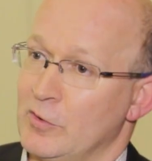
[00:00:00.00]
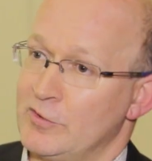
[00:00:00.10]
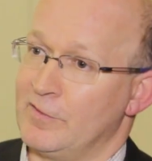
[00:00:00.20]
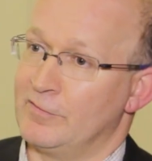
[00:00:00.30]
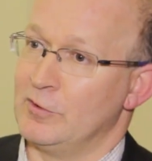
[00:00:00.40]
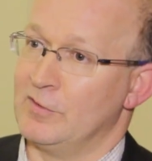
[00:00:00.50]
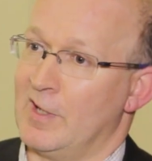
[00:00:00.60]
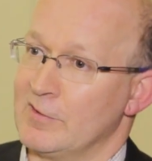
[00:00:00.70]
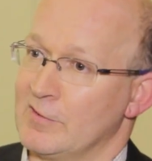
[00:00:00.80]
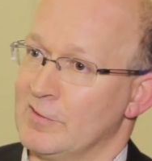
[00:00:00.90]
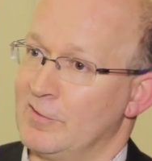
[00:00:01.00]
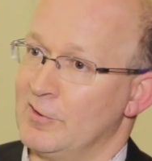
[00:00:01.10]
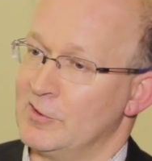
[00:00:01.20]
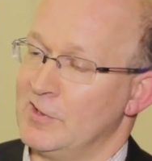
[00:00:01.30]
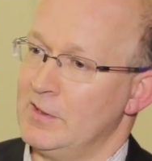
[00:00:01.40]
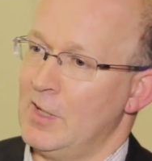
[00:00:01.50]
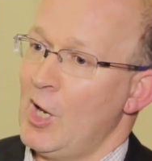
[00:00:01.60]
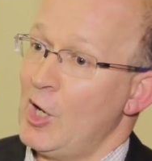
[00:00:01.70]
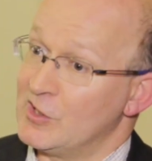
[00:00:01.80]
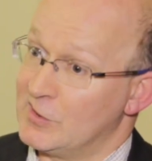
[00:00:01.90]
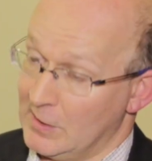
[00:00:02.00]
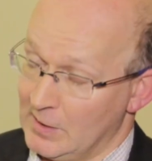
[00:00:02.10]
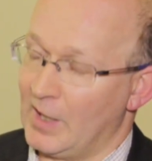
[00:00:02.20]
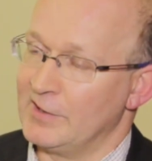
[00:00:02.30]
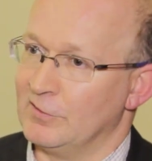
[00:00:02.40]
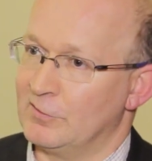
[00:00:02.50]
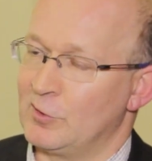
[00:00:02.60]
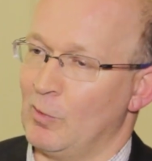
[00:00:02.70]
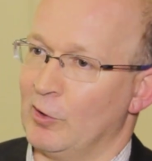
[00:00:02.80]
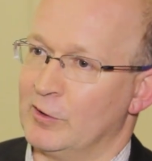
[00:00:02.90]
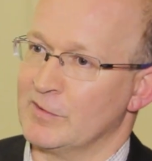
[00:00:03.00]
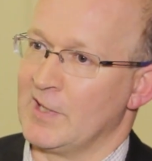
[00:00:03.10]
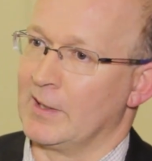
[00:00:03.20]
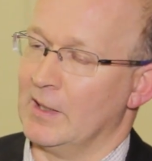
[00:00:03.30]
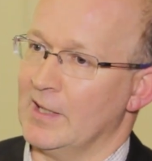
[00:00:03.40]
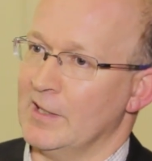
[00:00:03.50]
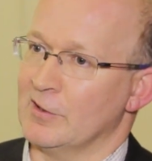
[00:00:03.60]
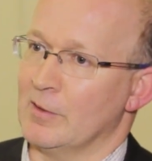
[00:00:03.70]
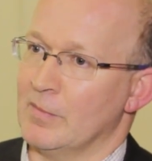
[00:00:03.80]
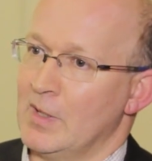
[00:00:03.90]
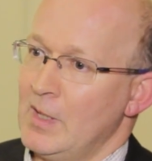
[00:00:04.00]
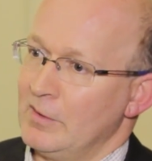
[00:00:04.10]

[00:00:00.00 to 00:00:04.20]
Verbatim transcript: concert of 2013. Delighted to welcome to Adelaide um,